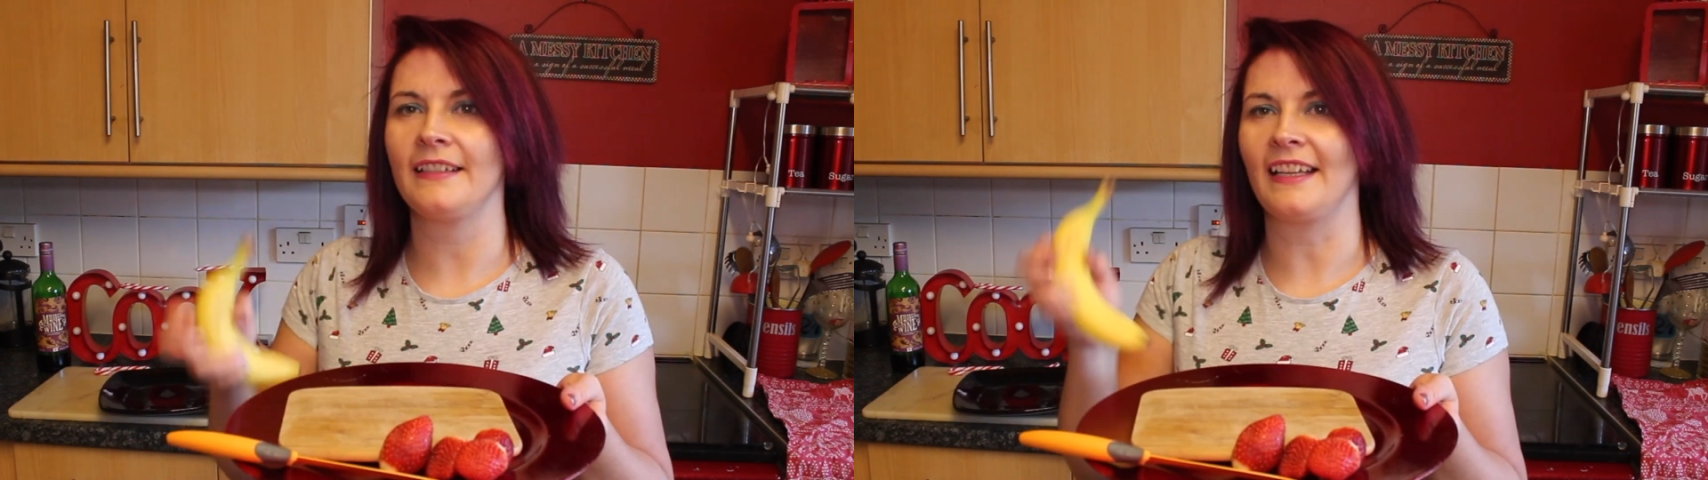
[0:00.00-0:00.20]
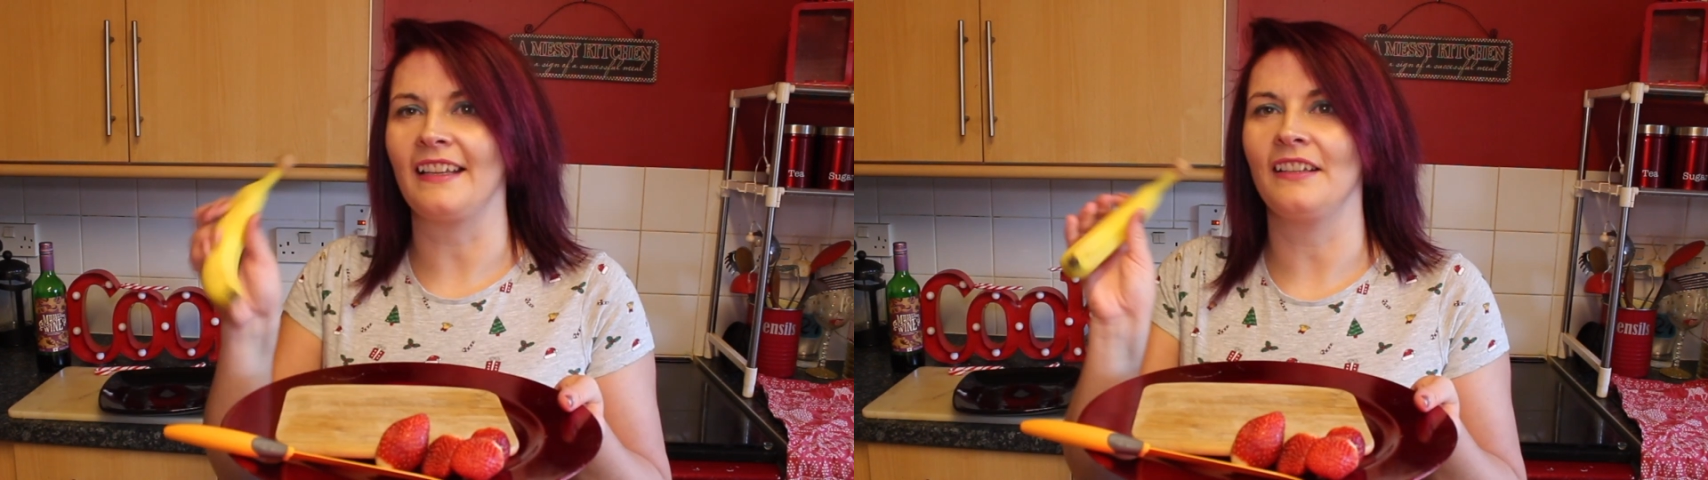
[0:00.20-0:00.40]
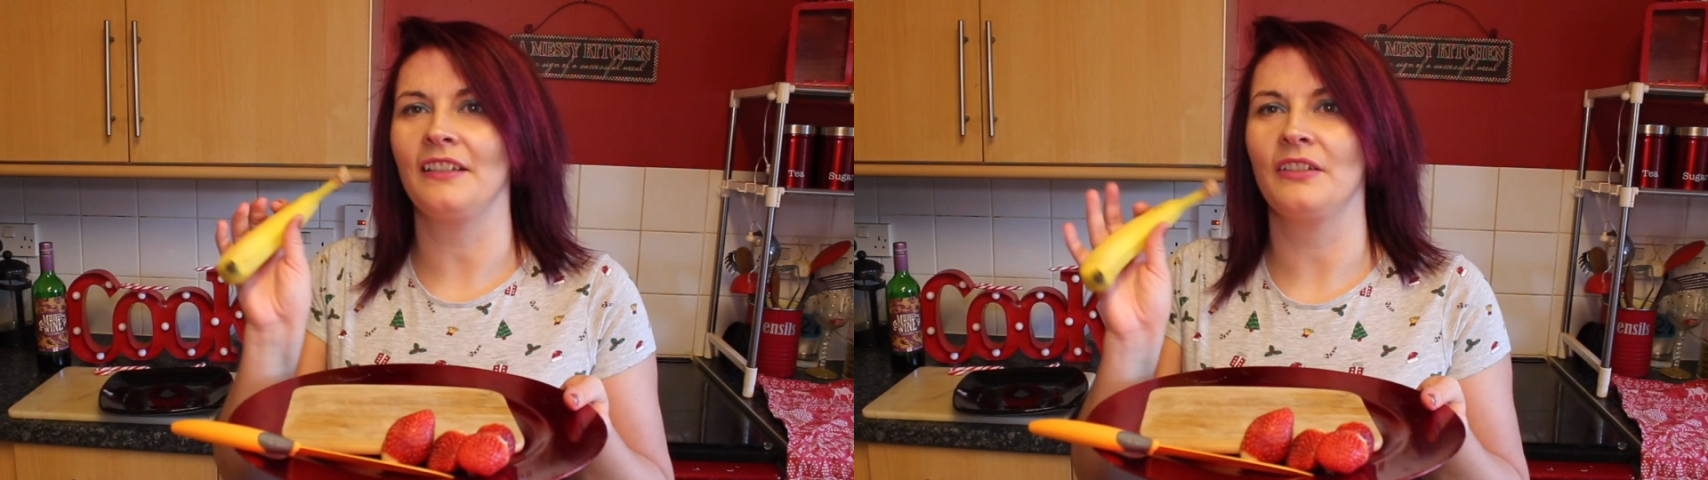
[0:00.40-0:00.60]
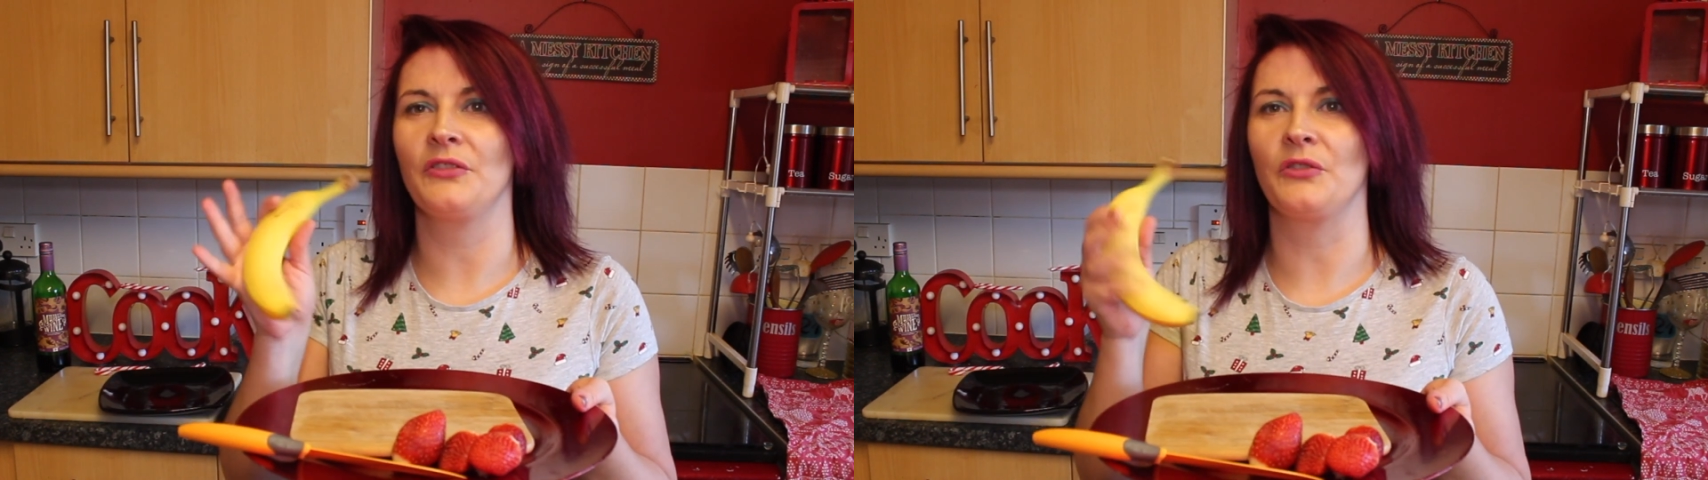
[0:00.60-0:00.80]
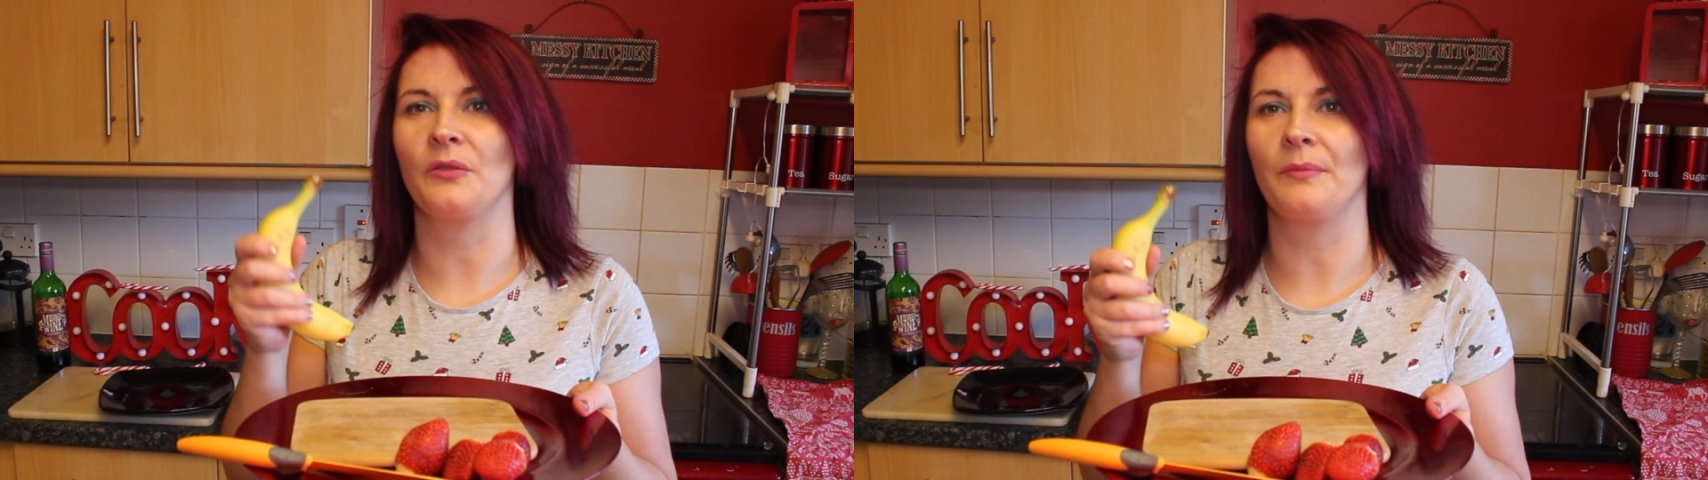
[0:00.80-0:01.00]
And the
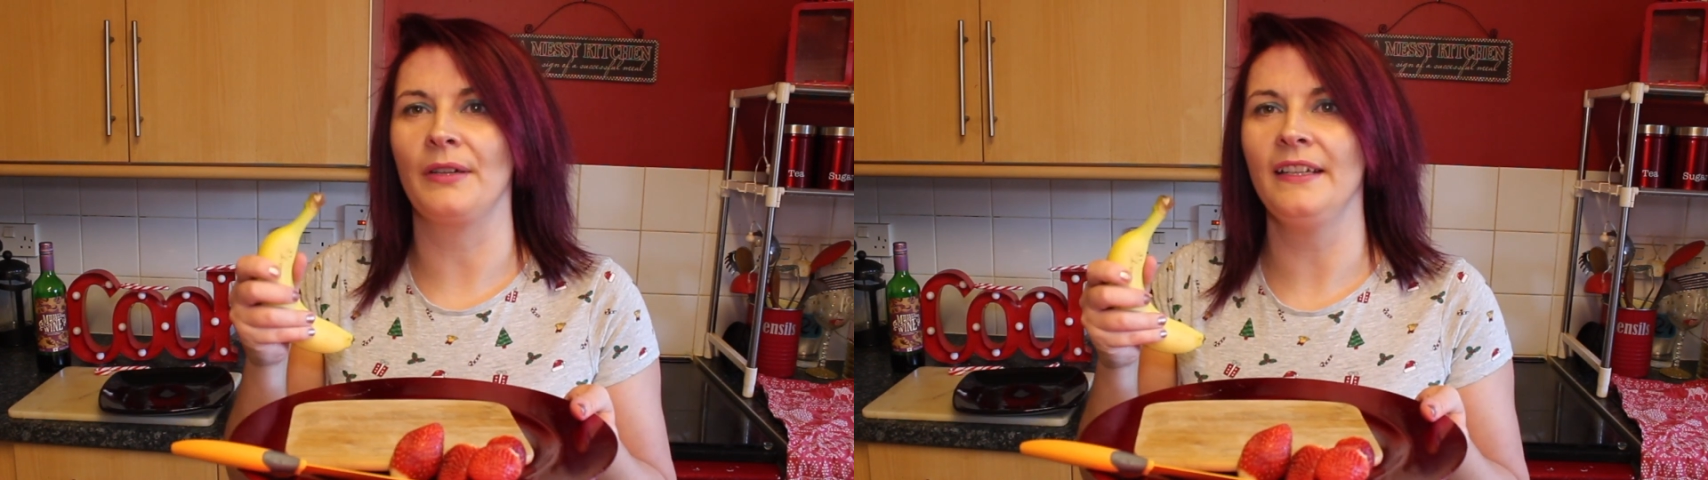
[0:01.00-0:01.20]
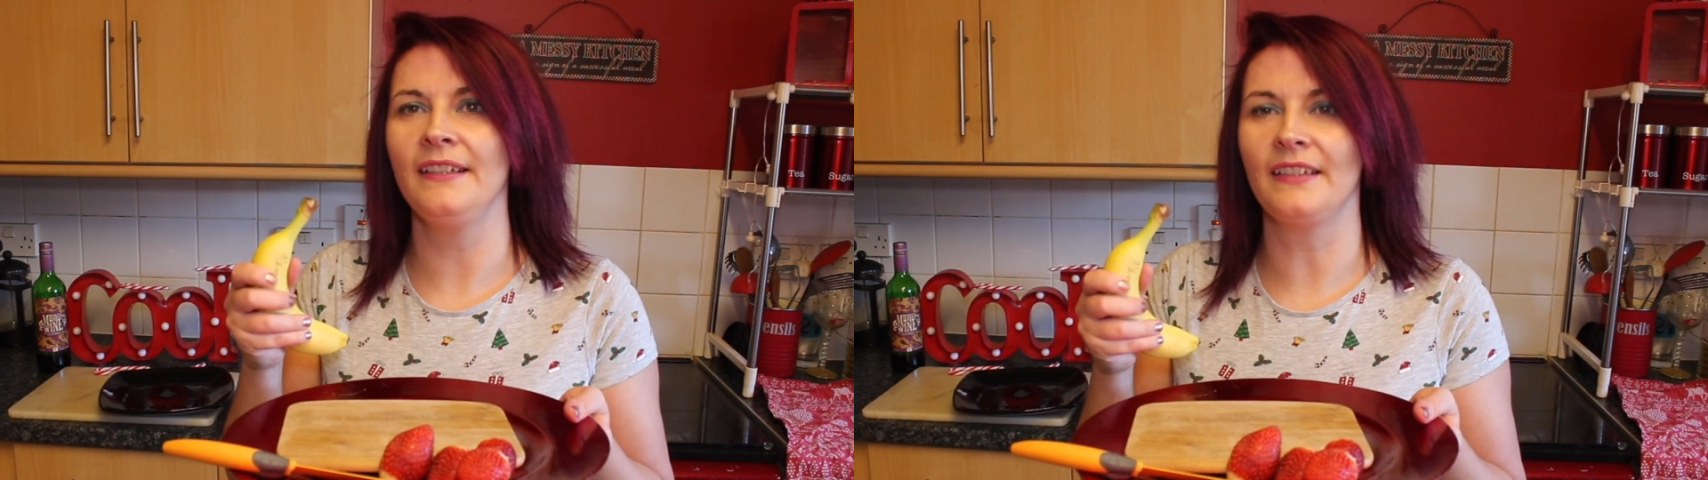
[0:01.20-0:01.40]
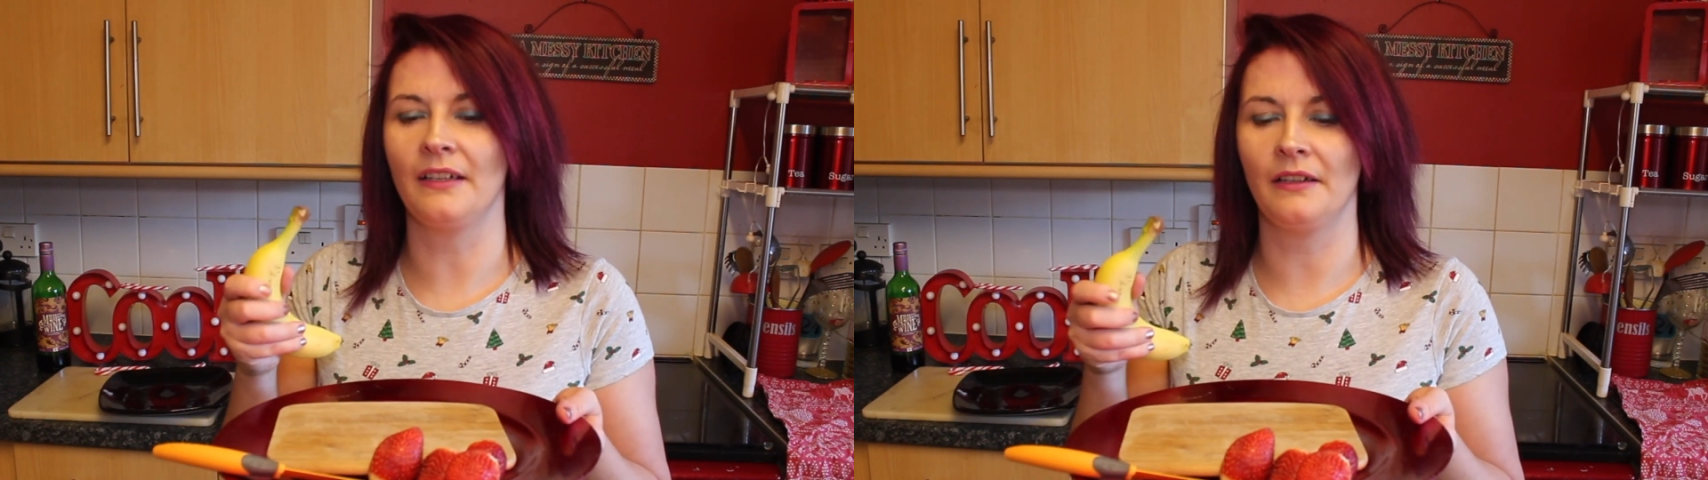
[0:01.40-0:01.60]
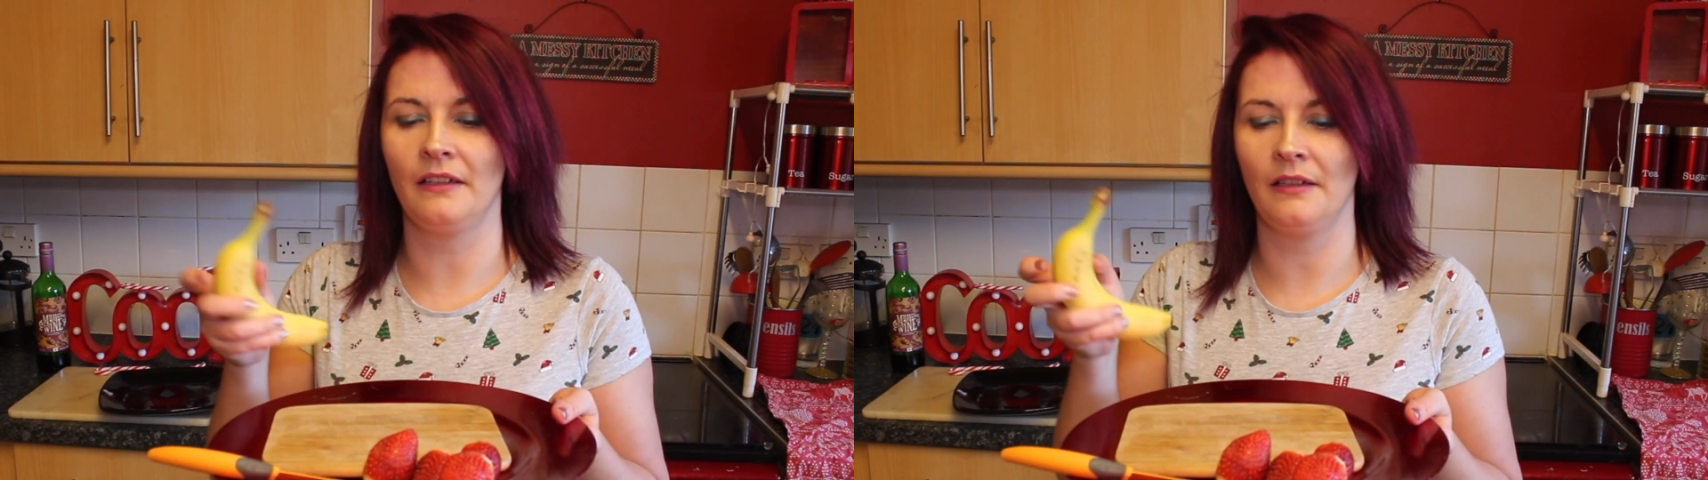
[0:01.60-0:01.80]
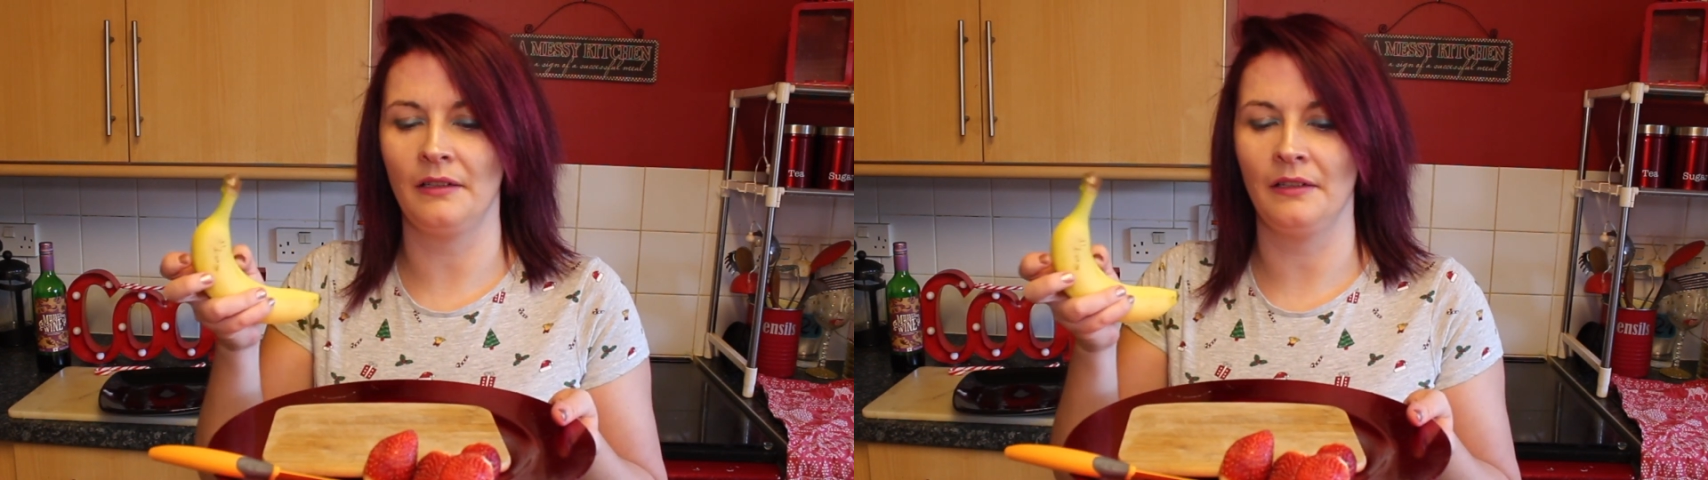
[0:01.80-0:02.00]
strawberries, I'm going
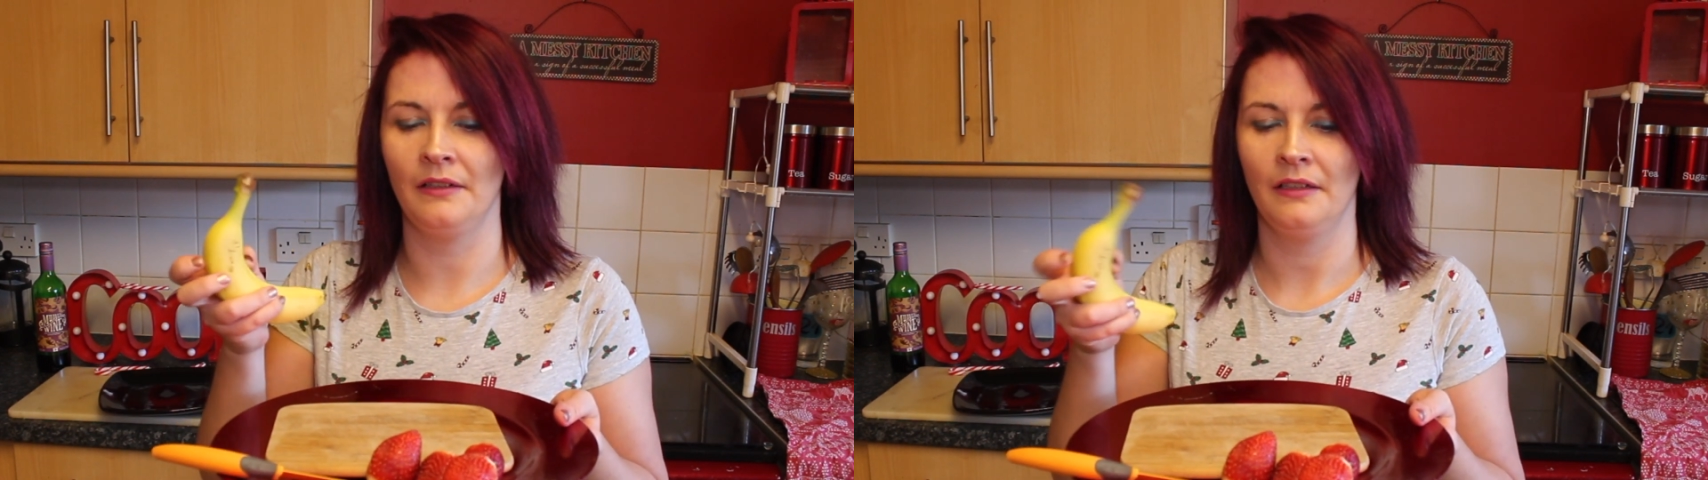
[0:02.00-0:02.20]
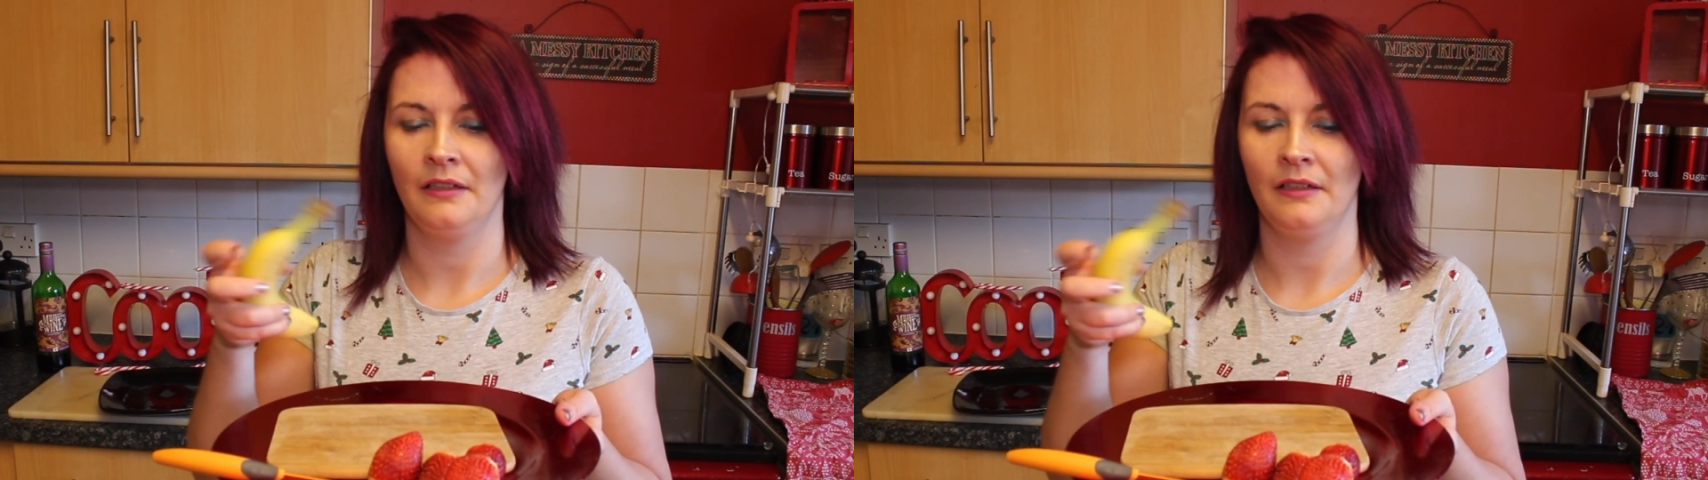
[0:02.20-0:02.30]
to